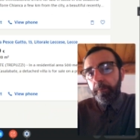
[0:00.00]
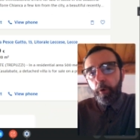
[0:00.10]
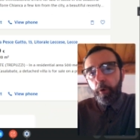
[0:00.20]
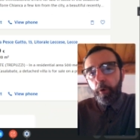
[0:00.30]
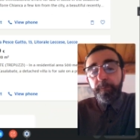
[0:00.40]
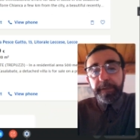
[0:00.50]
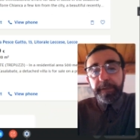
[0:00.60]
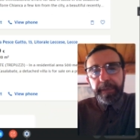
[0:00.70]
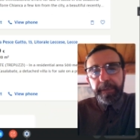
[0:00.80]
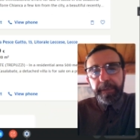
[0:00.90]

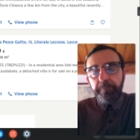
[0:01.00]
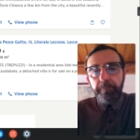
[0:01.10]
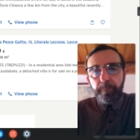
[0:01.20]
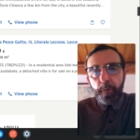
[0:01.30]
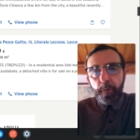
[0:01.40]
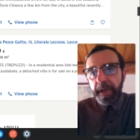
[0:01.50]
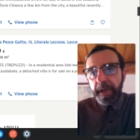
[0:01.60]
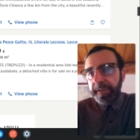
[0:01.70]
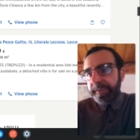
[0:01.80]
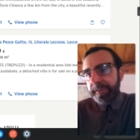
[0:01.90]
Obviously,
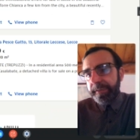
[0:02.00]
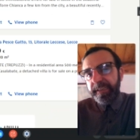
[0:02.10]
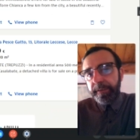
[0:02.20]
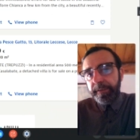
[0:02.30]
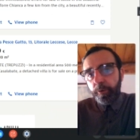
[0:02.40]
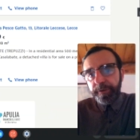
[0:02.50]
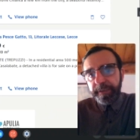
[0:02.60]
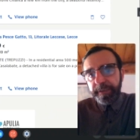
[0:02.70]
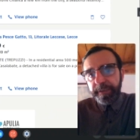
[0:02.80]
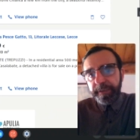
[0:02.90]
price is not
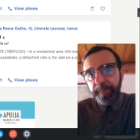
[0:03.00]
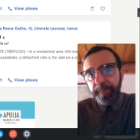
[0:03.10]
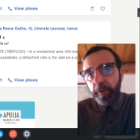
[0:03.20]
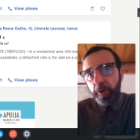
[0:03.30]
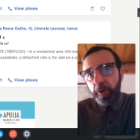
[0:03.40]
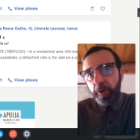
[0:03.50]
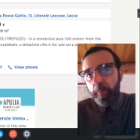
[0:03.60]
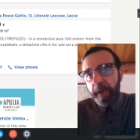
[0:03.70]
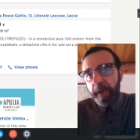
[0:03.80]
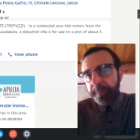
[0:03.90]
extremely low,
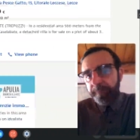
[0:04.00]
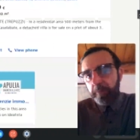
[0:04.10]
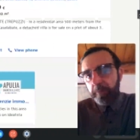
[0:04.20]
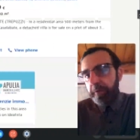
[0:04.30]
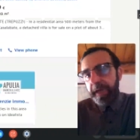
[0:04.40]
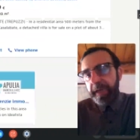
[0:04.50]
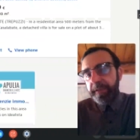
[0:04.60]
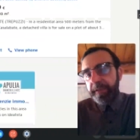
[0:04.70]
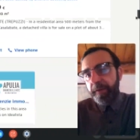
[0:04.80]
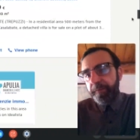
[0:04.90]
but for
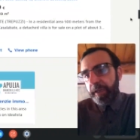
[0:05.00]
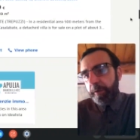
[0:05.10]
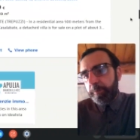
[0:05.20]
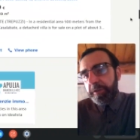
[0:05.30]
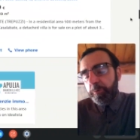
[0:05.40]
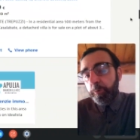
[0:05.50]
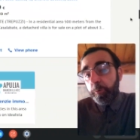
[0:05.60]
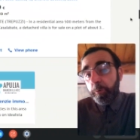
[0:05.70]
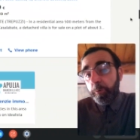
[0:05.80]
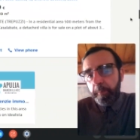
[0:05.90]
85,000
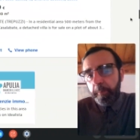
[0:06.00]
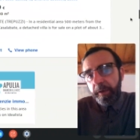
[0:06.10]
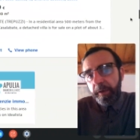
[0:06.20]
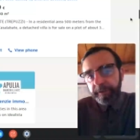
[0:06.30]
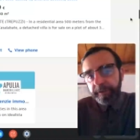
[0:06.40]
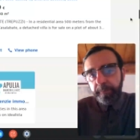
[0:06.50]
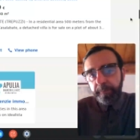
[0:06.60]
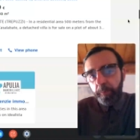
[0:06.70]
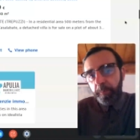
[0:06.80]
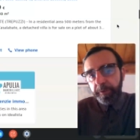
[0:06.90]
euro, maybe
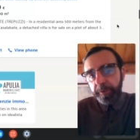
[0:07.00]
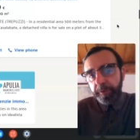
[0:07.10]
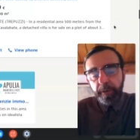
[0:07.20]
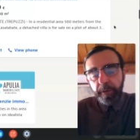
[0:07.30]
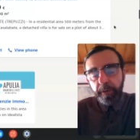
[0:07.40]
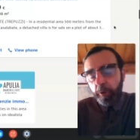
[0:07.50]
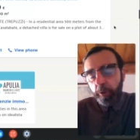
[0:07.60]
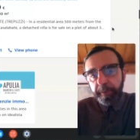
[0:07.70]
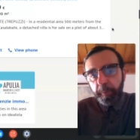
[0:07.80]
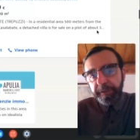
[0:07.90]
also
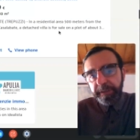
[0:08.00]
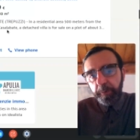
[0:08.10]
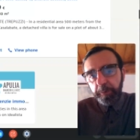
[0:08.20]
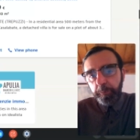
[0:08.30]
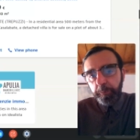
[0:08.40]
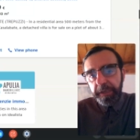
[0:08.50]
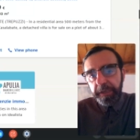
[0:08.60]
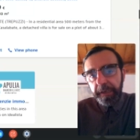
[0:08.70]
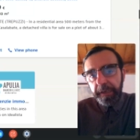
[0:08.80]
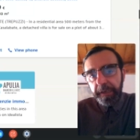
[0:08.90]
possible to
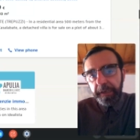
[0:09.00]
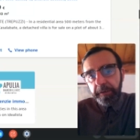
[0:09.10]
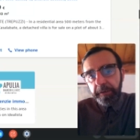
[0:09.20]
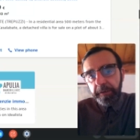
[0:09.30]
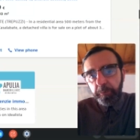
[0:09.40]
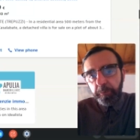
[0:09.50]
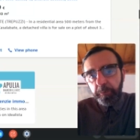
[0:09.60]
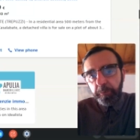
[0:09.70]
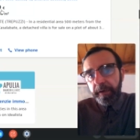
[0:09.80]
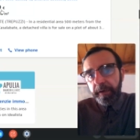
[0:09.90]
deal, to
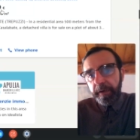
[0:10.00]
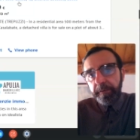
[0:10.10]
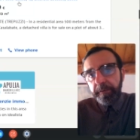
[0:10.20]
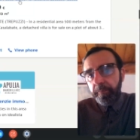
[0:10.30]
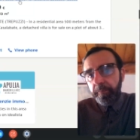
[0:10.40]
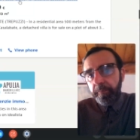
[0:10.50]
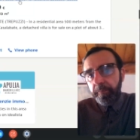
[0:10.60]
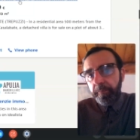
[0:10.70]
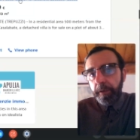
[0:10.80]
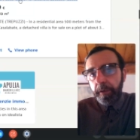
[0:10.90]
bargain.
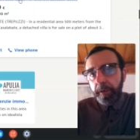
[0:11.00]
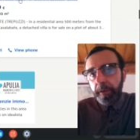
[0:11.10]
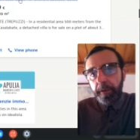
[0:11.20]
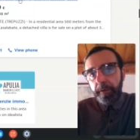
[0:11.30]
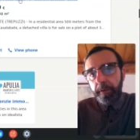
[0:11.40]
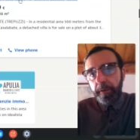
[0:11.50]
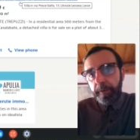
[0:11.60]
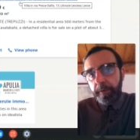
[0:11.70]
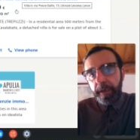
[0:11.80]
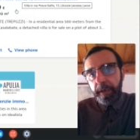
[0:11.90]

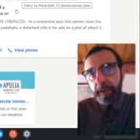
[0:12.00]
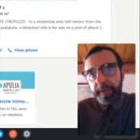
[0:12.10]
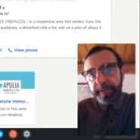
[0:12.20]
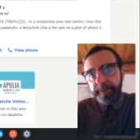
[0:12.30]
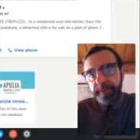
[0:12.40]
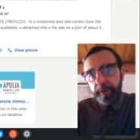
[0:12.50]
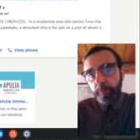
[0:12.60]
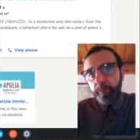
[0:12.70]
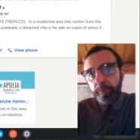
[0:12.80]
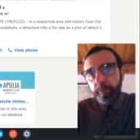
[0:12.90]
Okay, let's have a
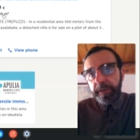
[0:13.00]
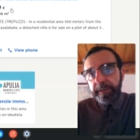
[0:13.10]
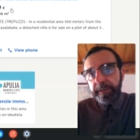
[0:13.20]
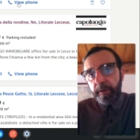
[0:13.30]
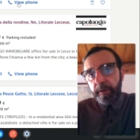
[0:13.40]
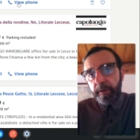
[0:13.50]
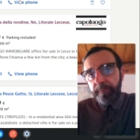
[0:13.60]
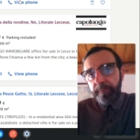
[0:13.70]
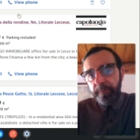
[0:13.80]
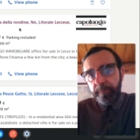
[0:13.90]
look to this one.
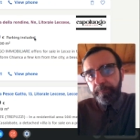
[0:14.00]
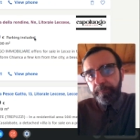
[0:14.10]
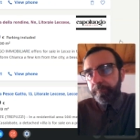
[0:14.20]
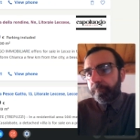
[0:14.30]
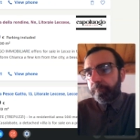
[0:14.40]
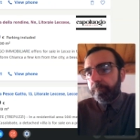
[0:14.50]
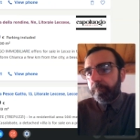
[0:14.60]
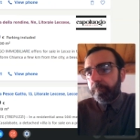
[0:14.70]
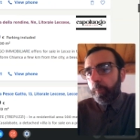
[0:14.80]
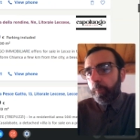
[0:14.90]

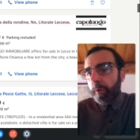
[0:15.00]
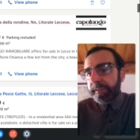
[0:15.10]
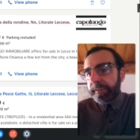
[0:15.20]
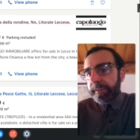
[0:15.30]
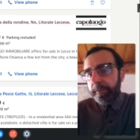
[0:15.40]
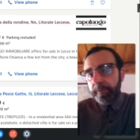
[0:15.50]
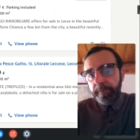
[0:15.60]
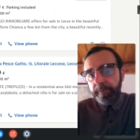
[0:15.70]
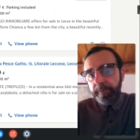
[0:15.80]
One second.